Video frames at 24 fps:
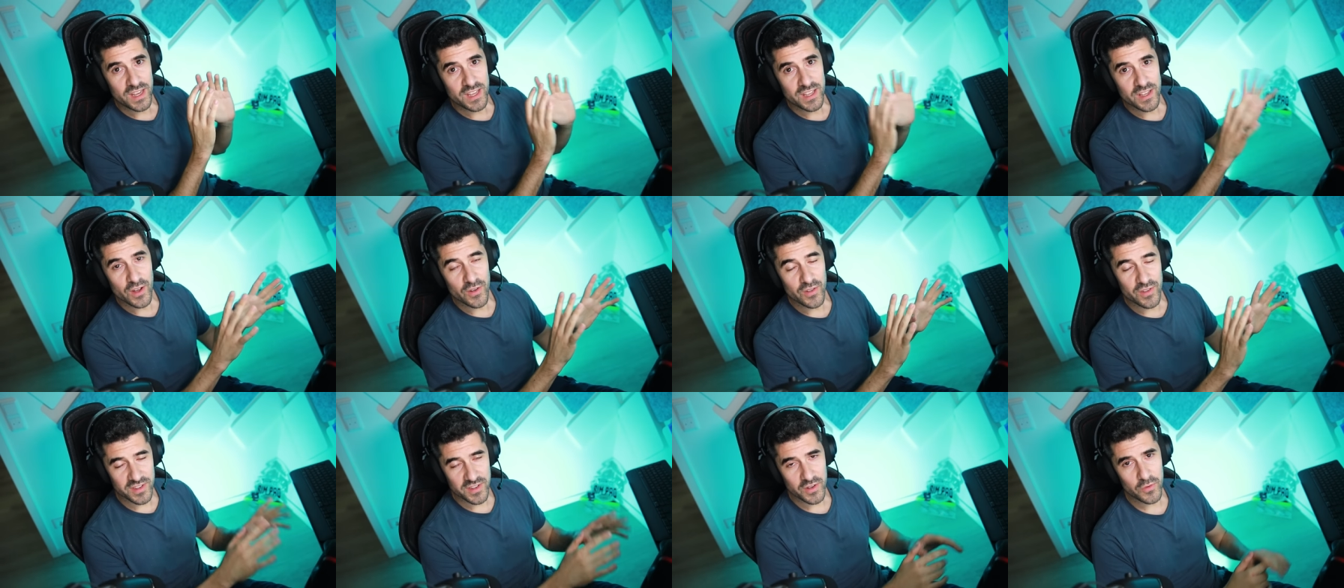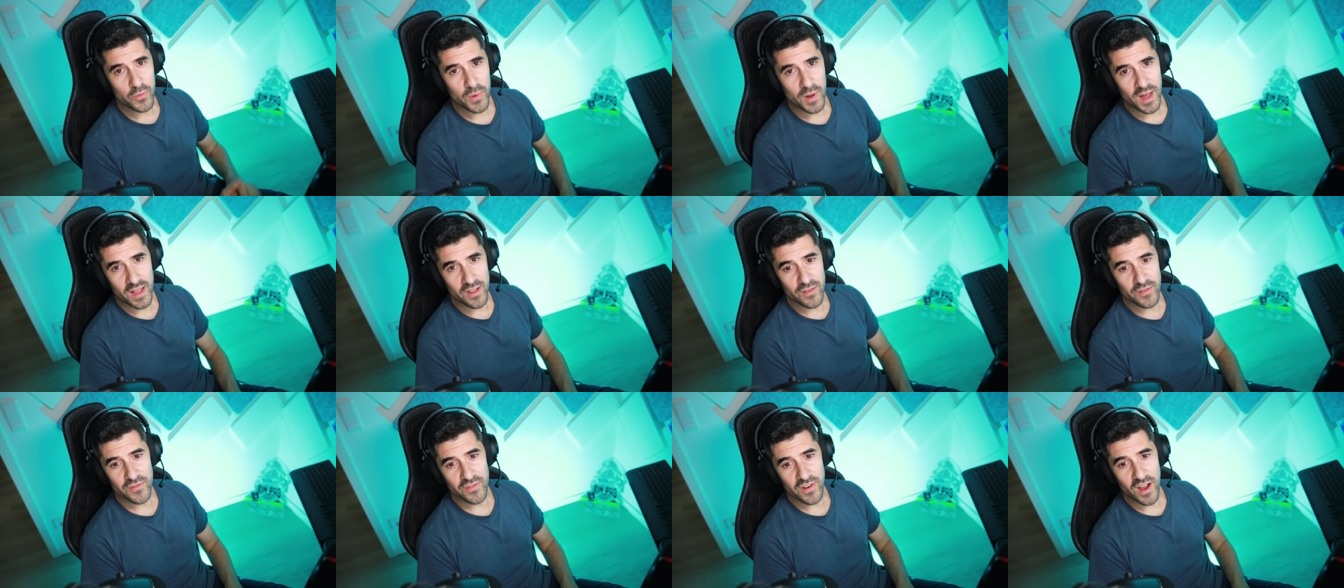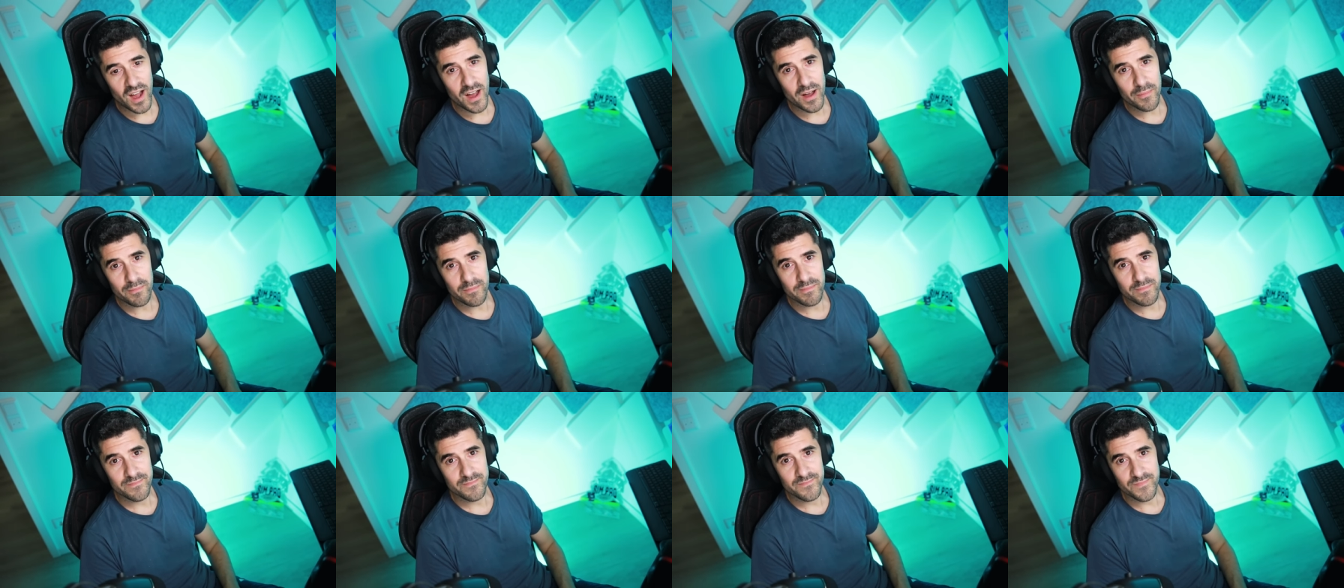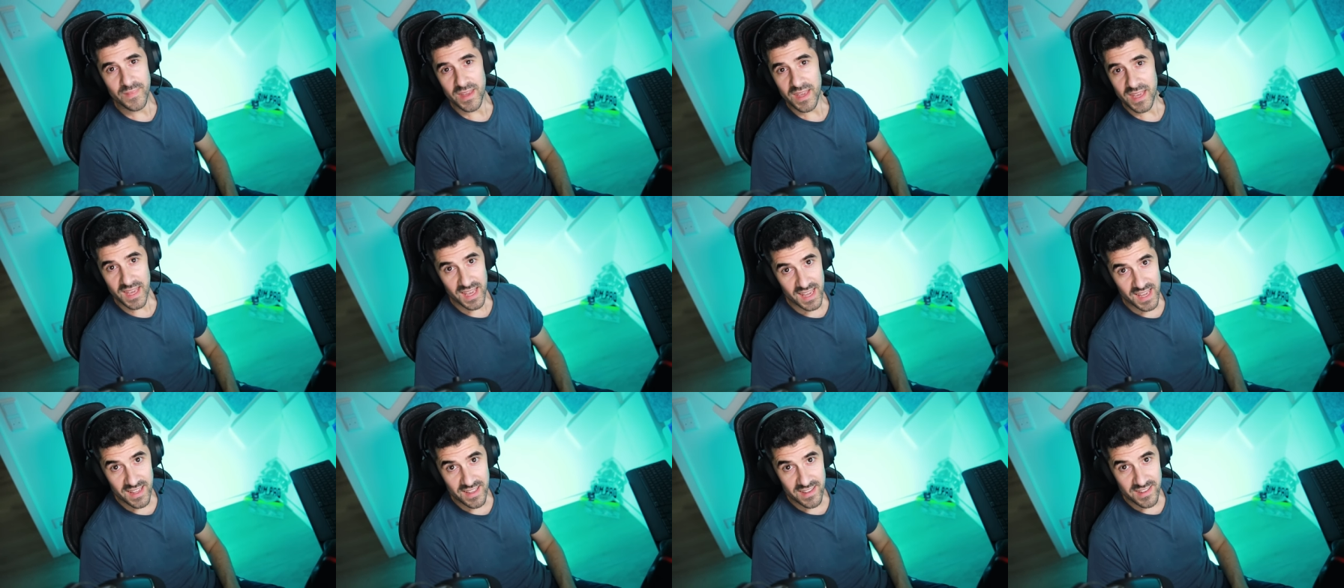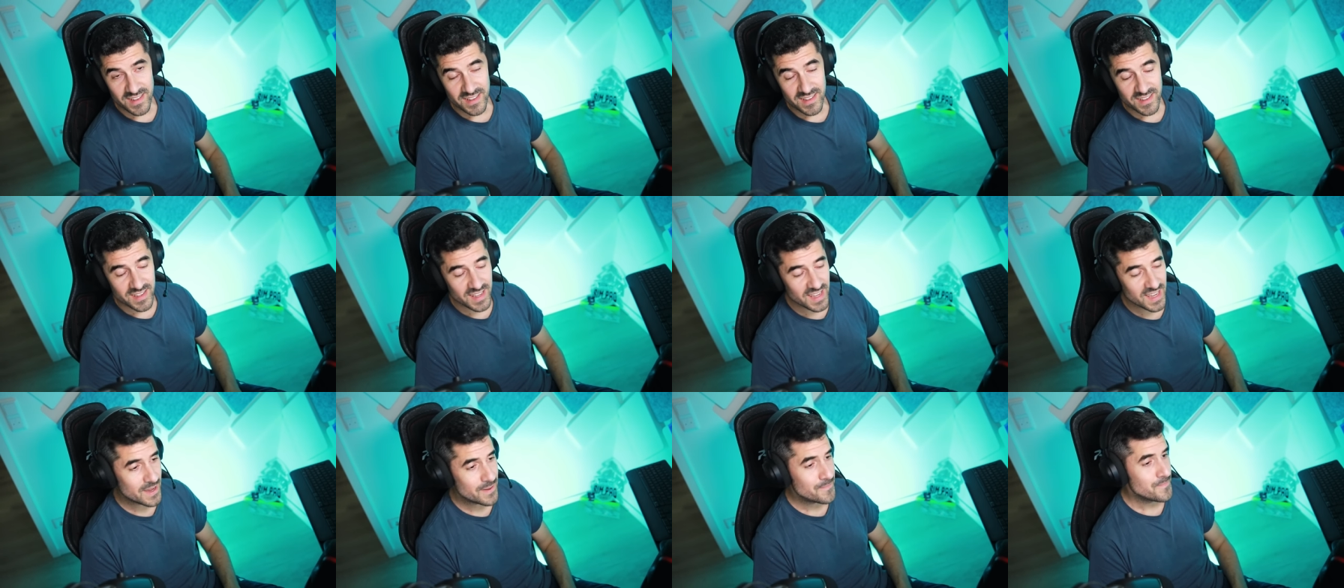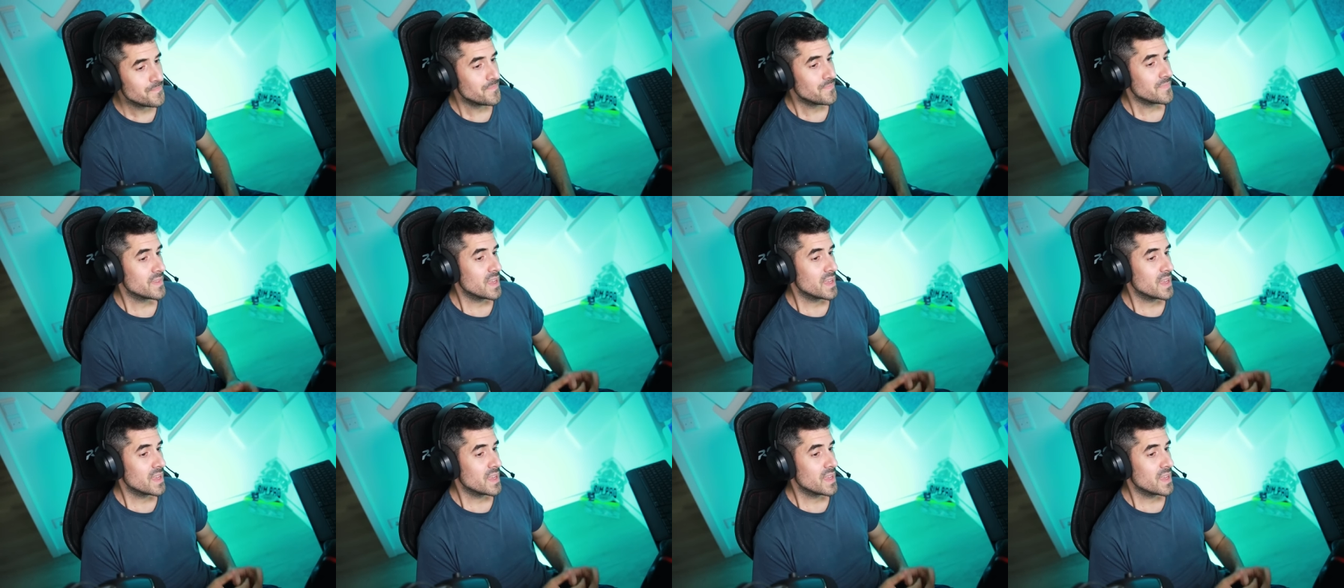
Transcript: know so well from A C C.